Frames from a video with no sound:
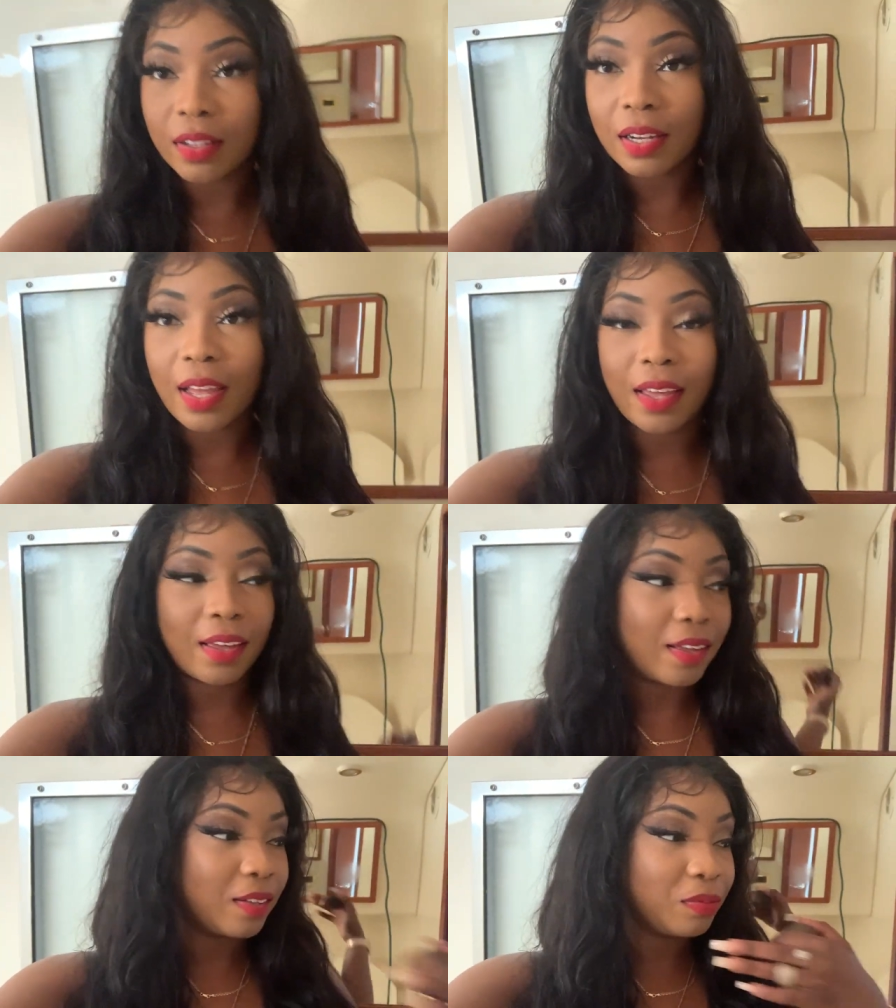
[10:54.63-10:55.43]
Like,
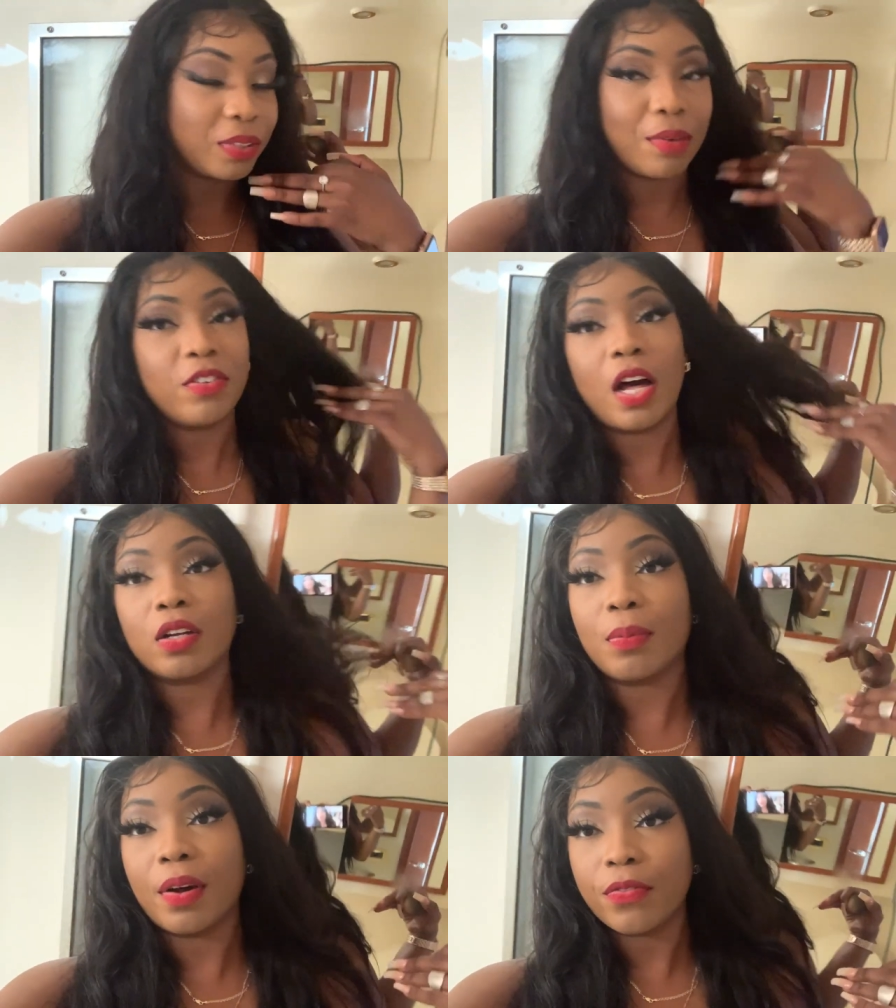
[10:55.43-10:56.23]
I'm
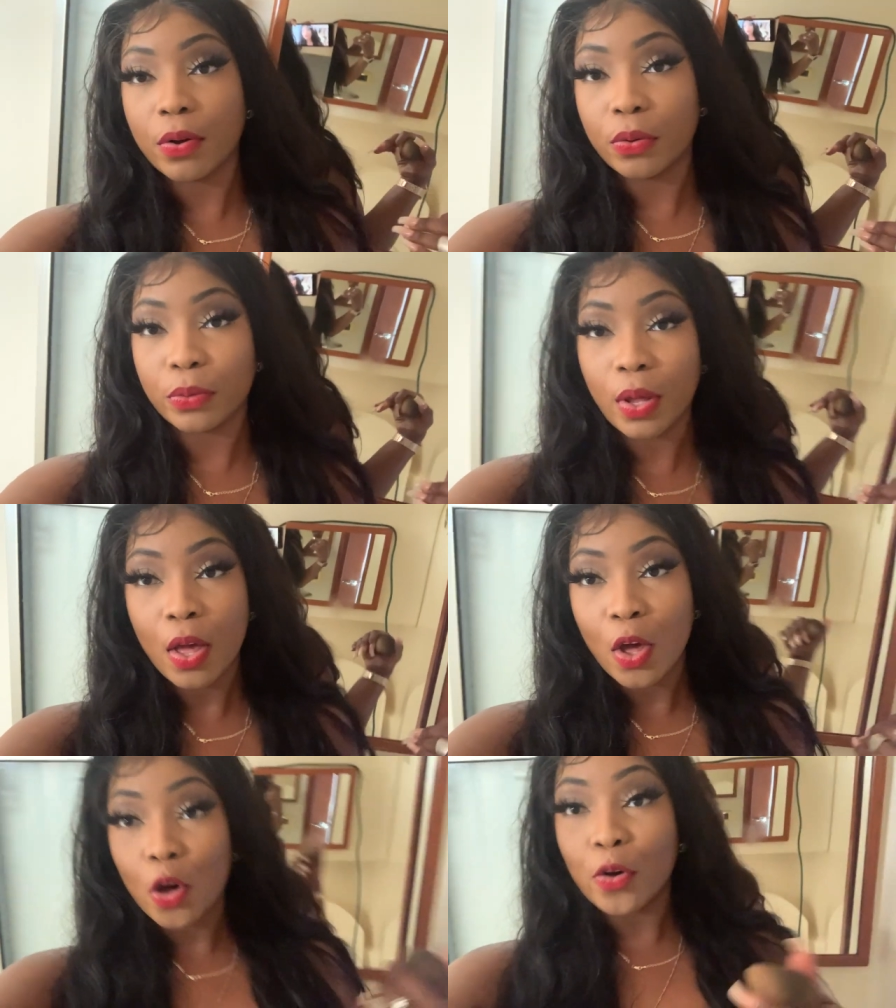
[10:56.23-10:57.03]
vlogging on my phone
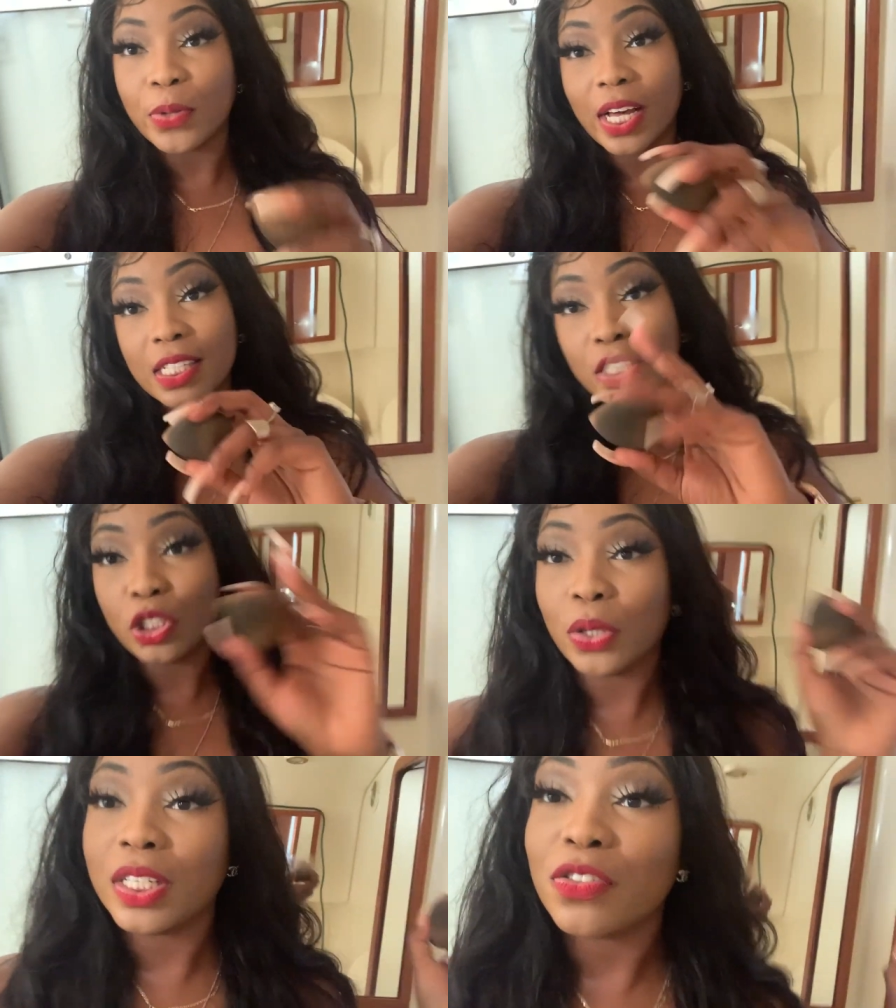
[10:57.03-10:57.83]
hope you guys
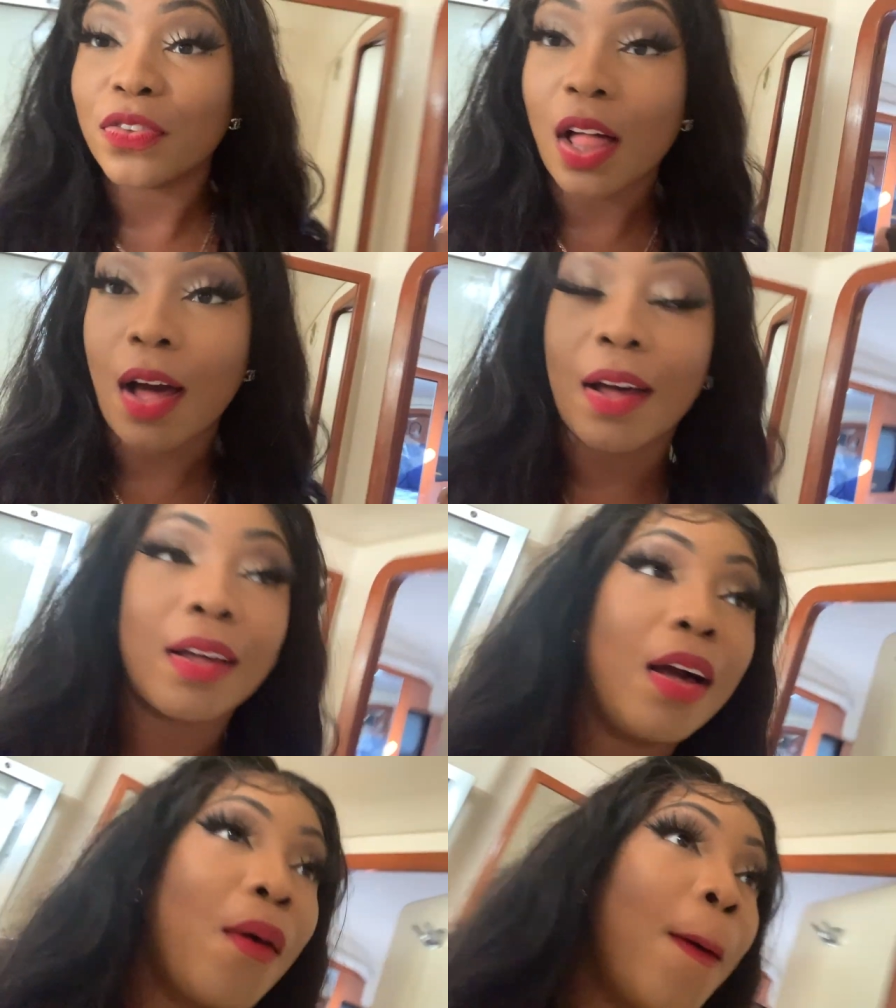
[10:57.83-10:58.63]
enjoyed this vlog
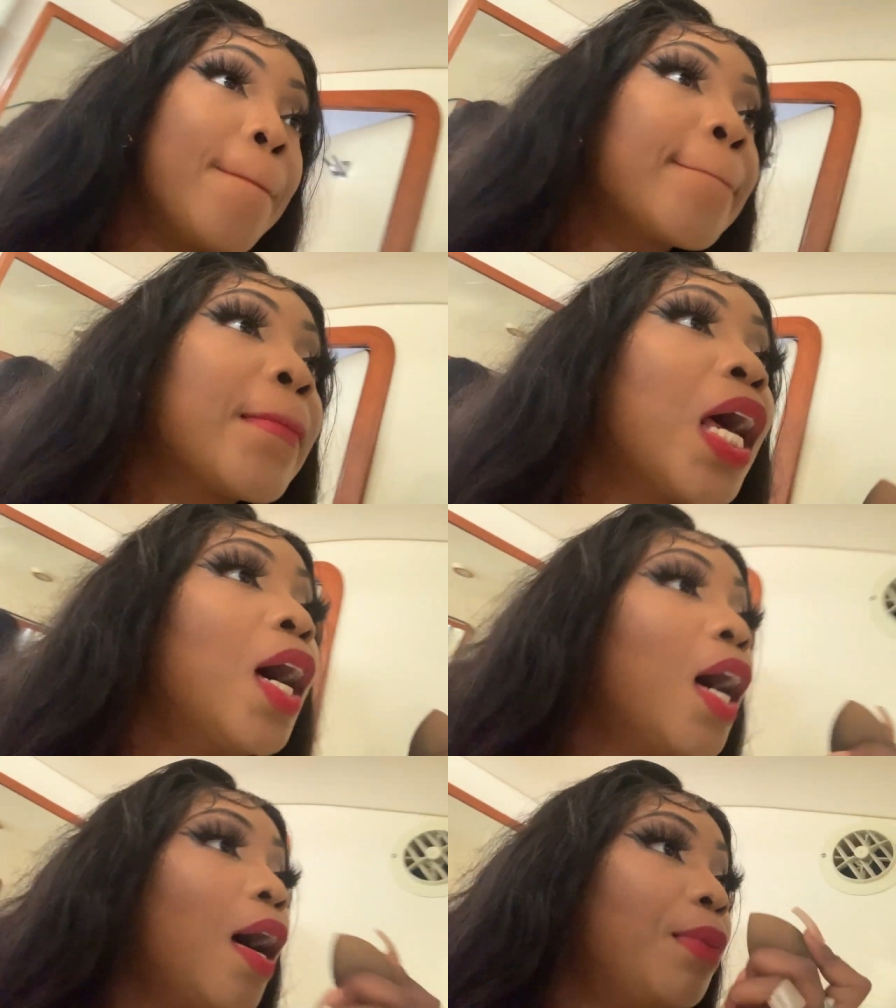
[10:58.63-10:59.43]

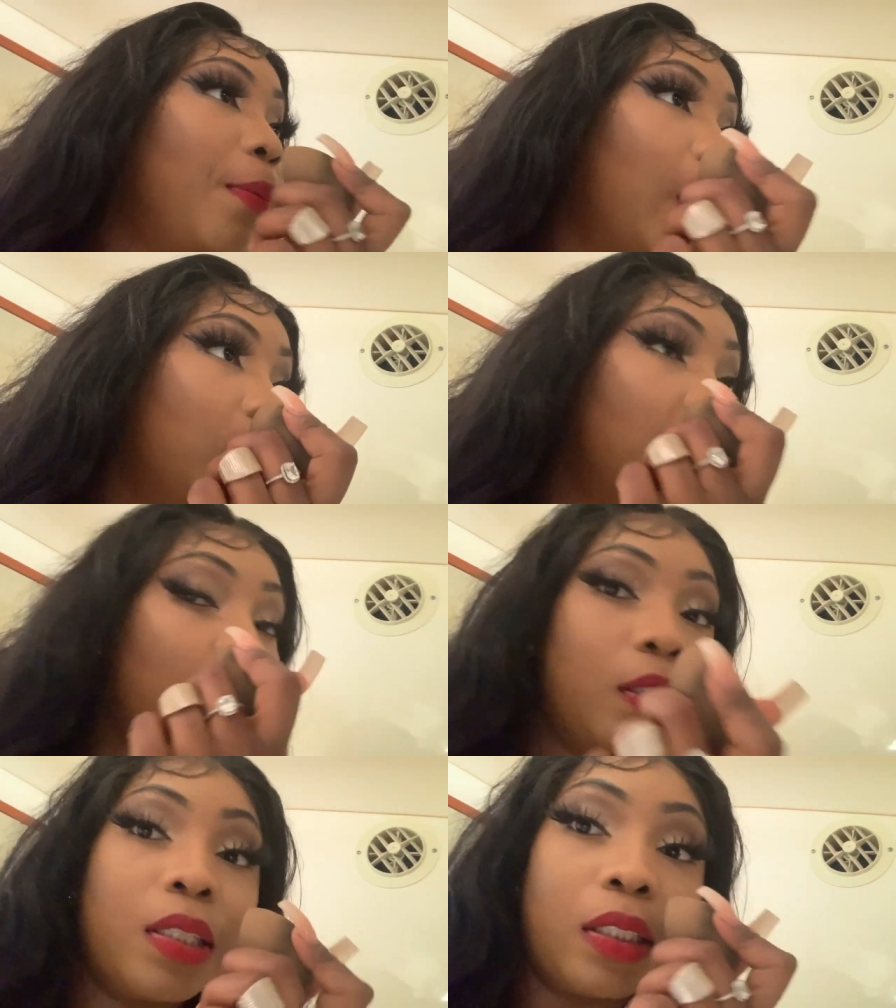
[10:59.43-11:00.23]
i'm in the bathroom
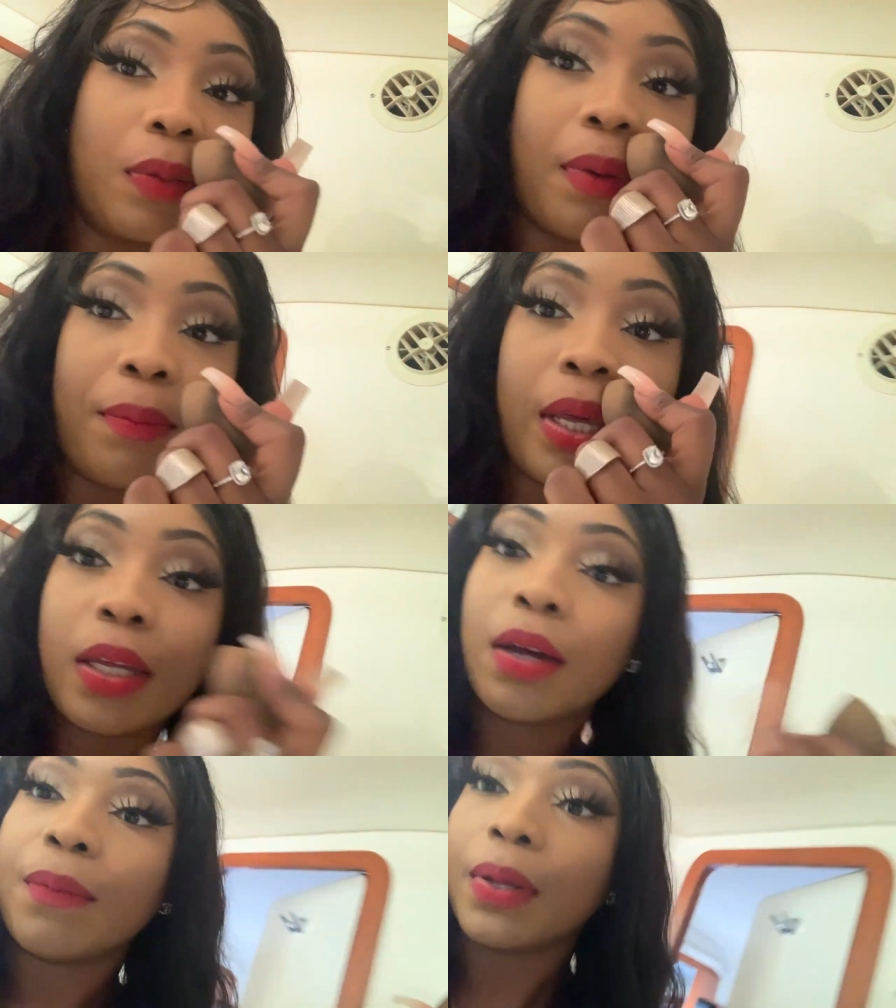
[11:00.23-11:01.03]
trying to touch up my makeup